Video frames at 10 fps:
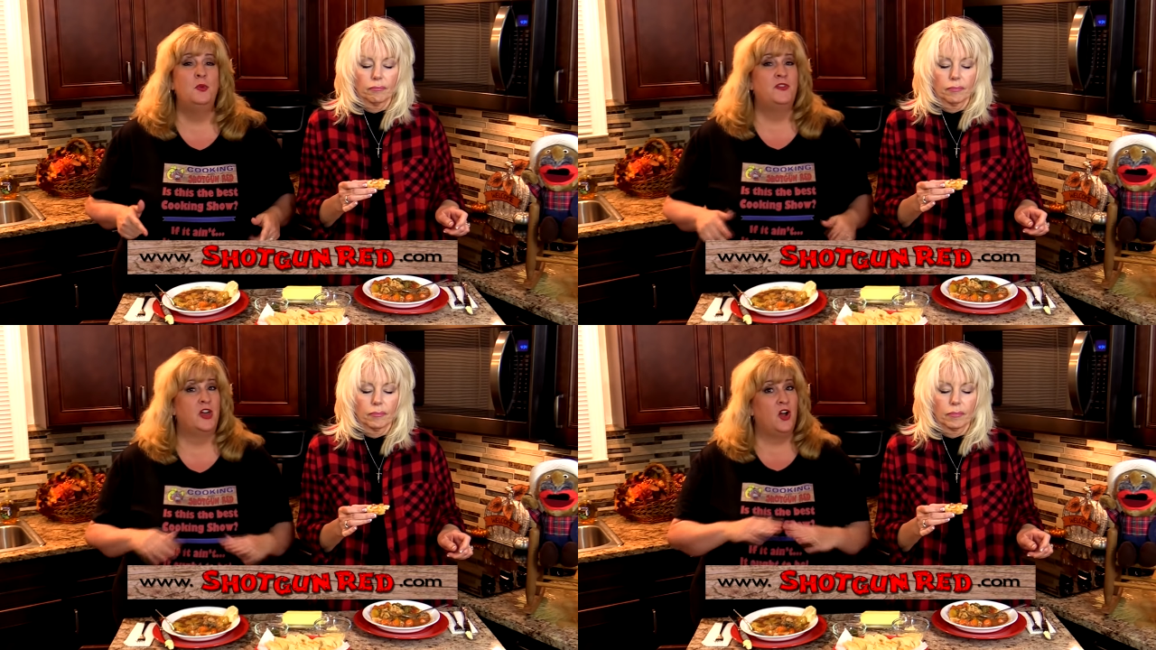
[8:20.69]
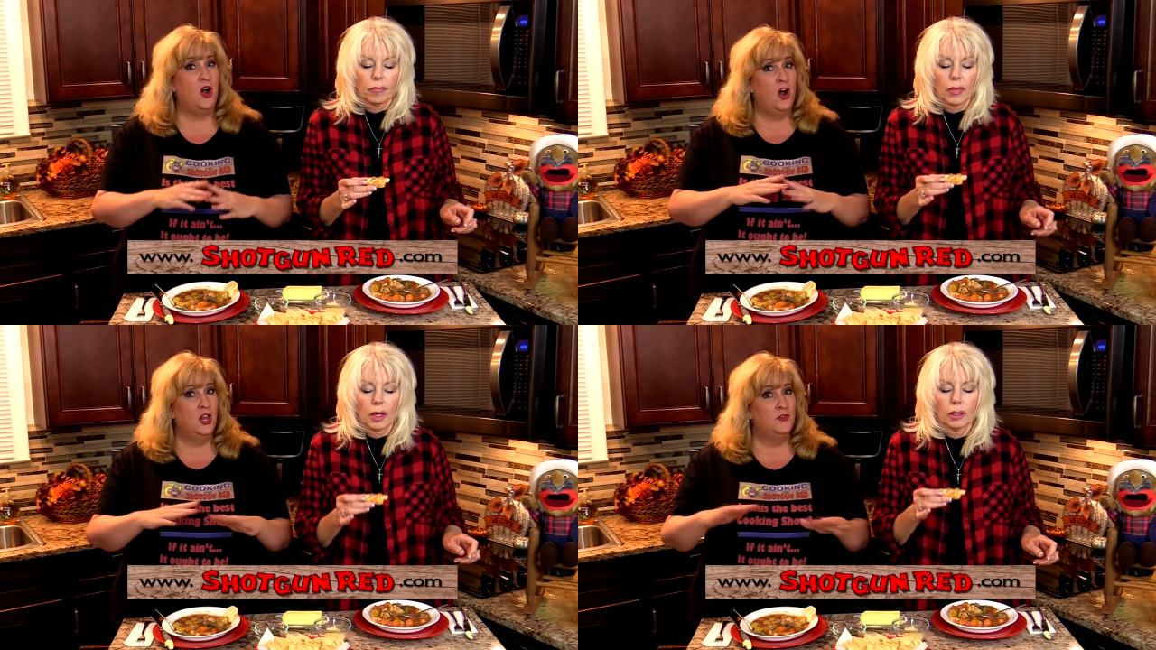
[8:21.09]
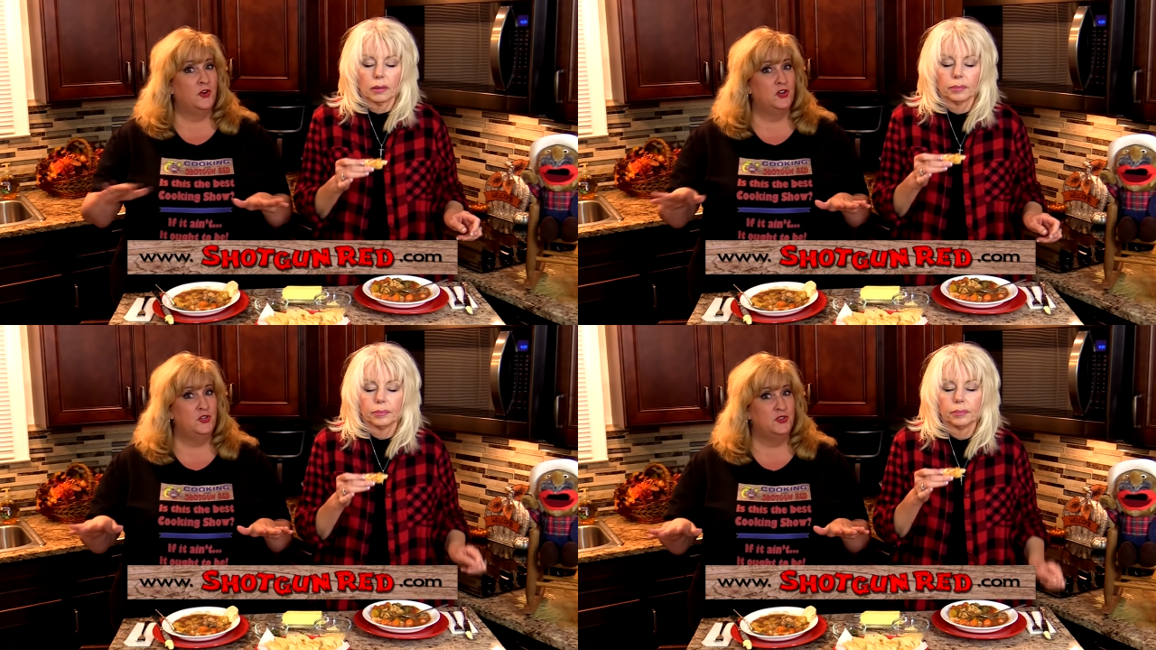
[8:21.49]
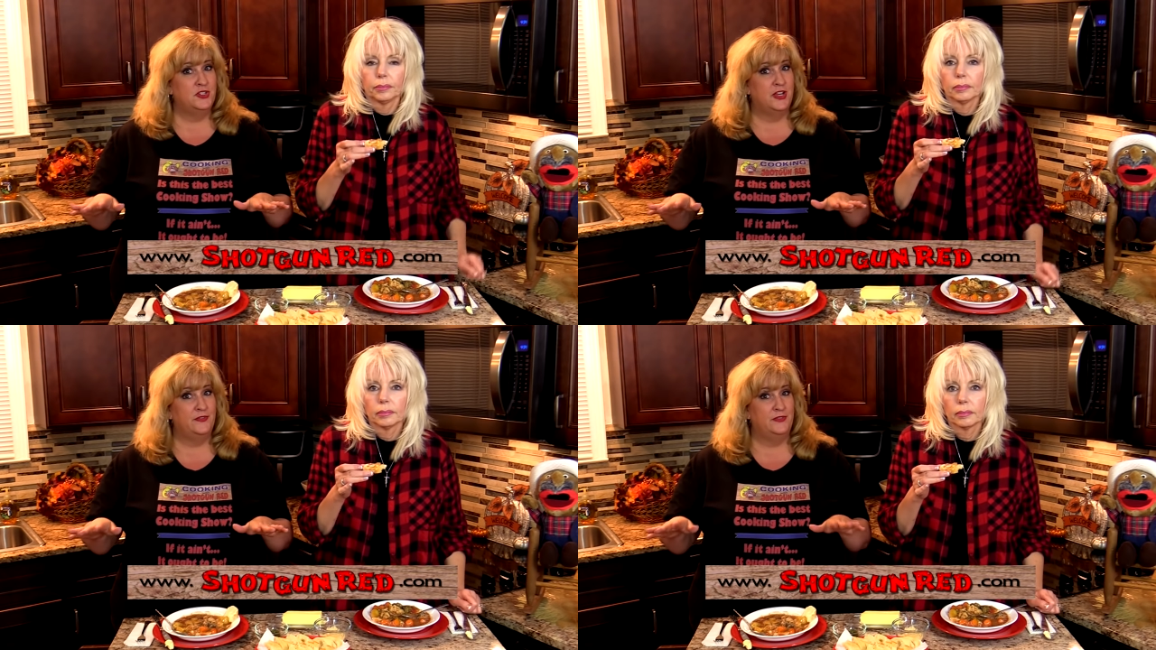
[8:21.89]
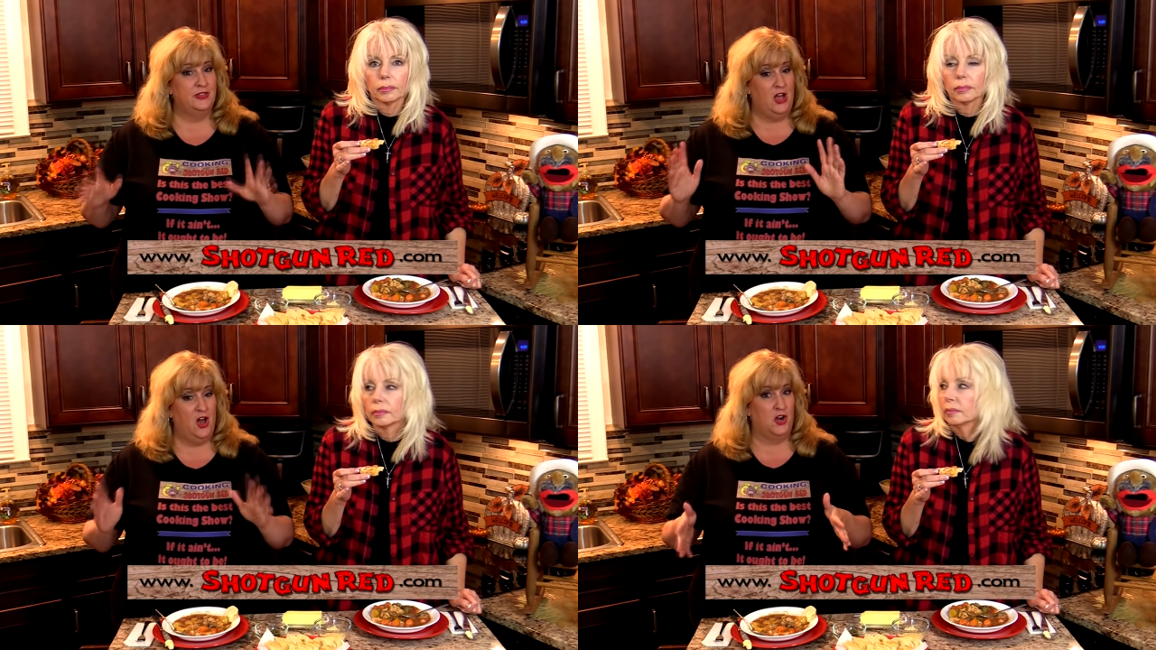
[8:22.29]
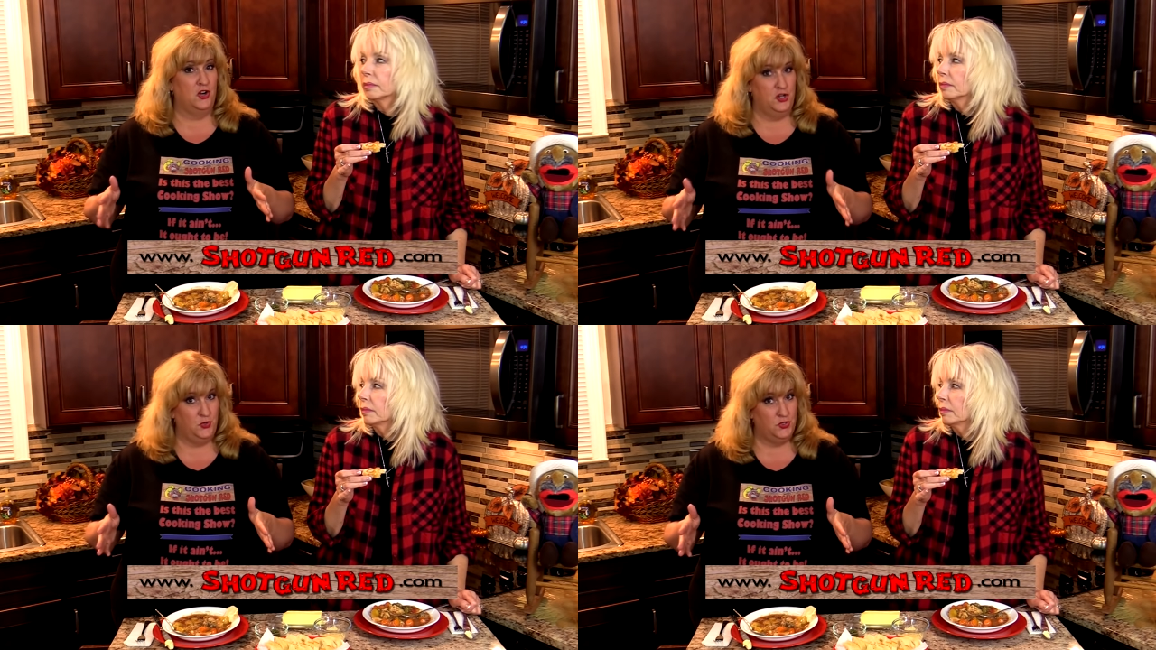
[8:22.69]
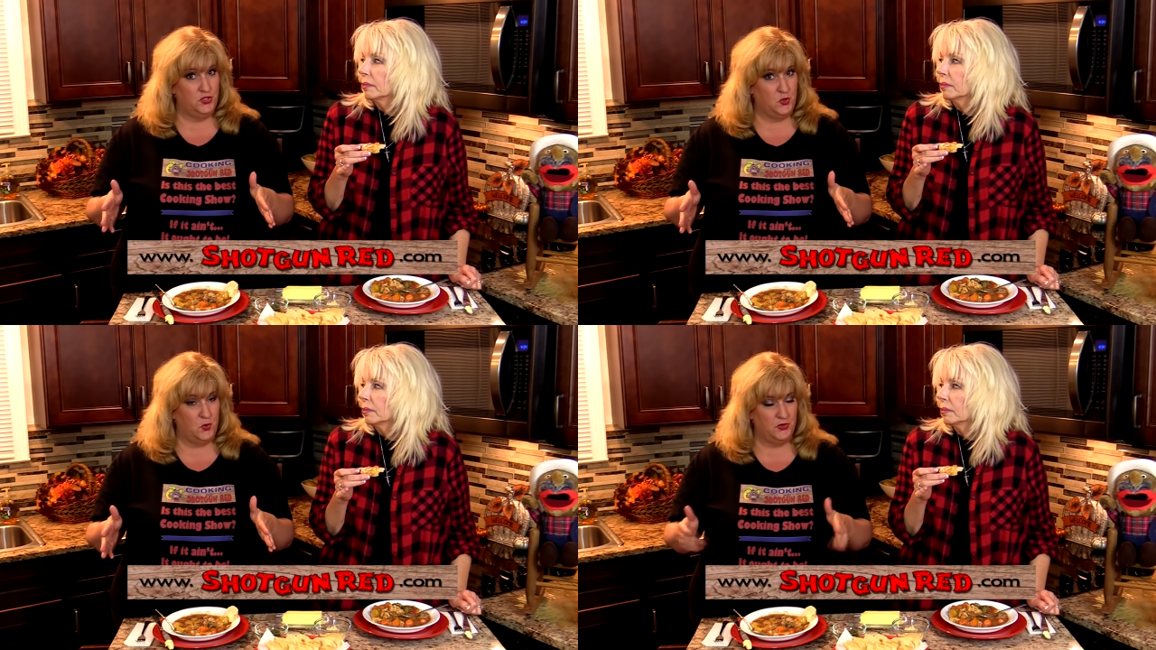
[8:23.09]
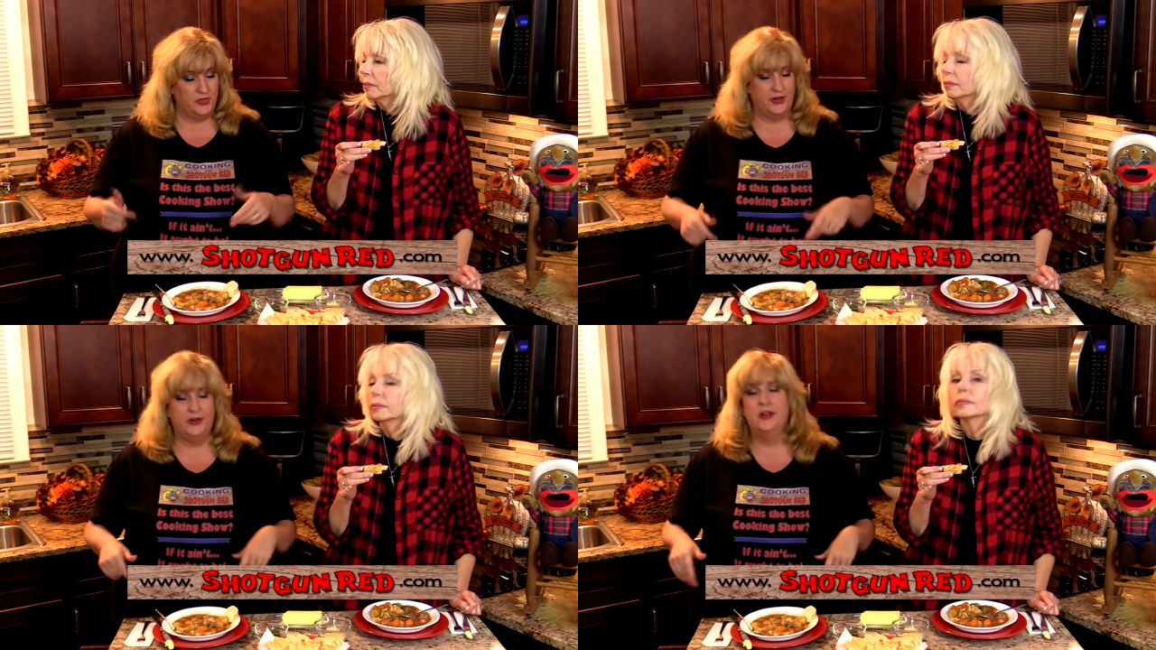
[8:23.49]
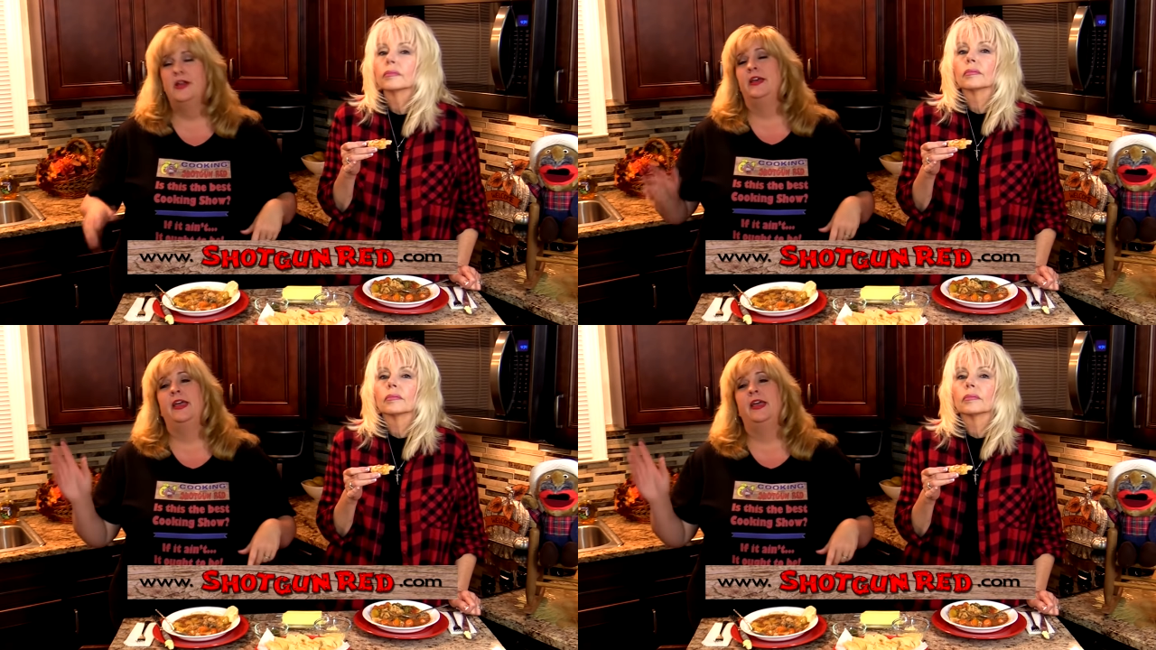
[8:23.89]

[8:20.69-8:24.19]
Speaker 1: We've got all of our new stuff on our new store there,